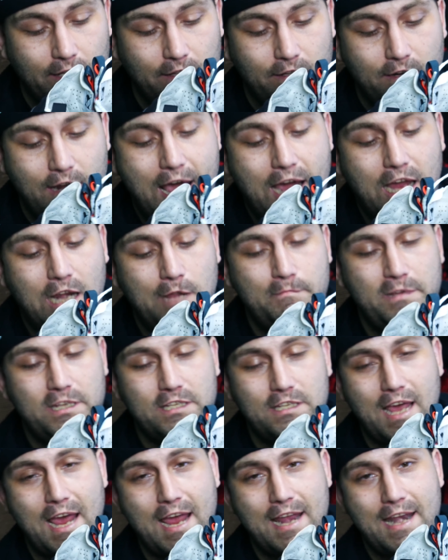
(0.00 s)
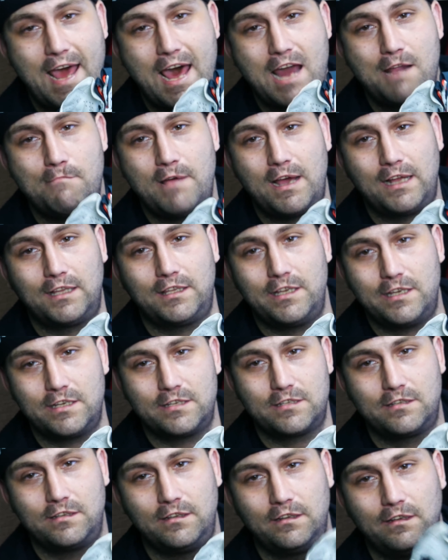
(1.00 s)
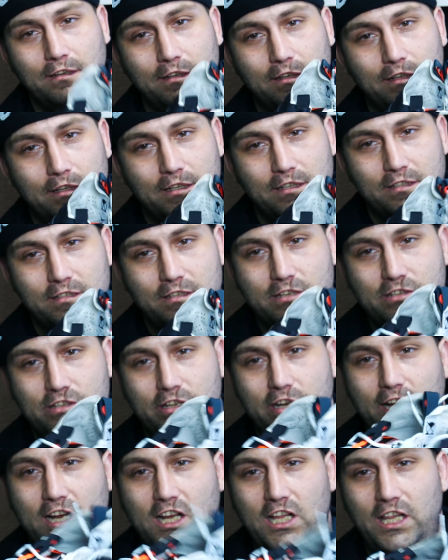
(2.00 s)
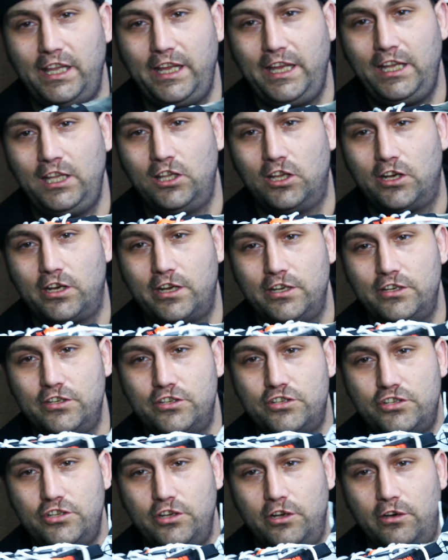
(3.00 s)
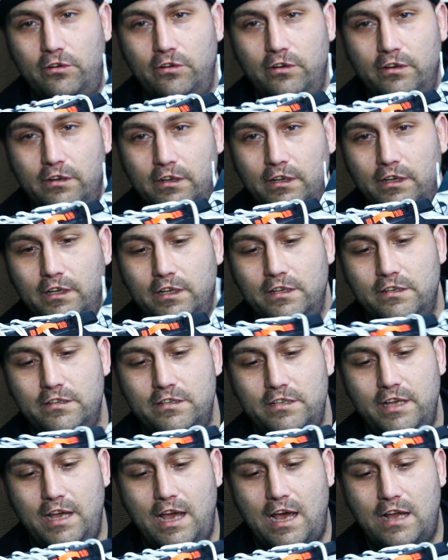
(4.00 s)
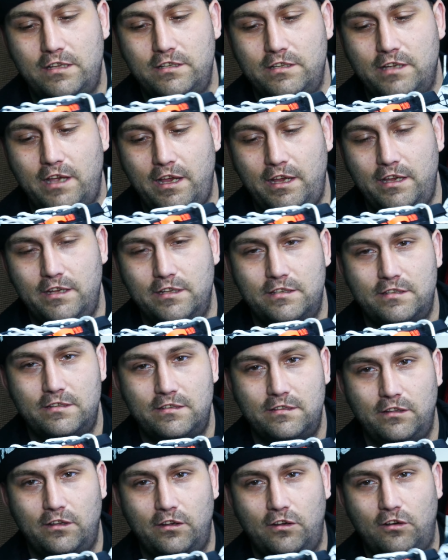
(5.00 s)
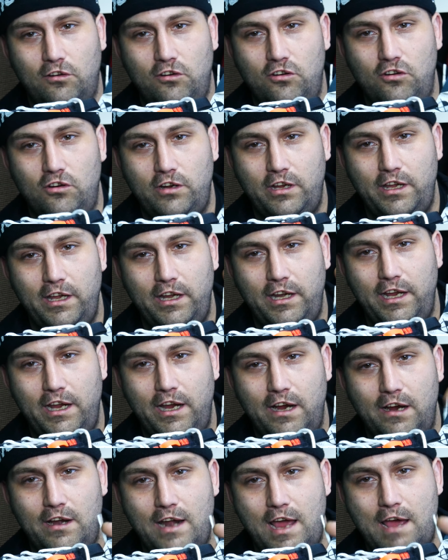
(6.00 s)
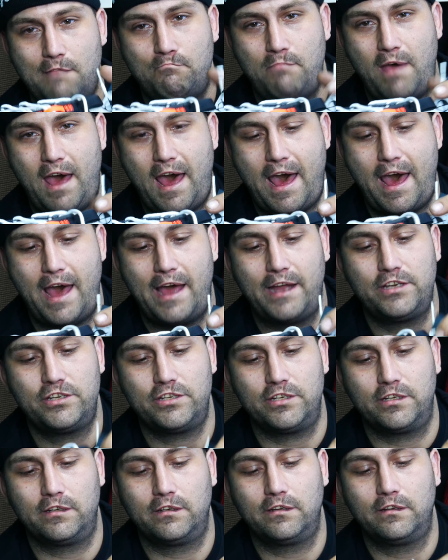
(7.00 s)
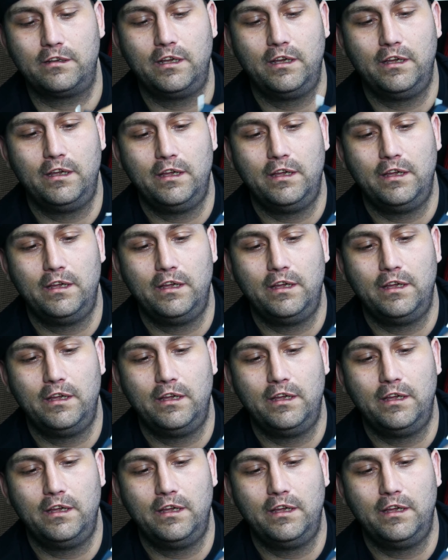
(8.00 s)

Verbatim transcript: They're not gonna be saying that about this. This isn't a clean looking shoe. See how it's like, it's a little crooked here, that patch, and